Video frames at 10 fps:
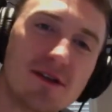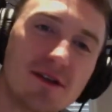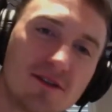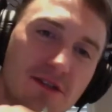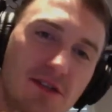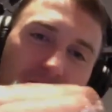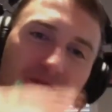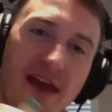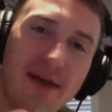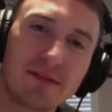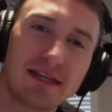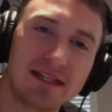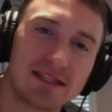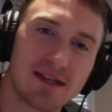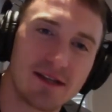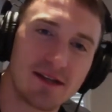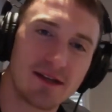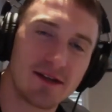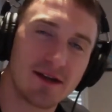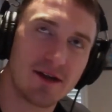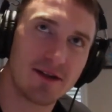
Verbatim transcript: is your family? Do, are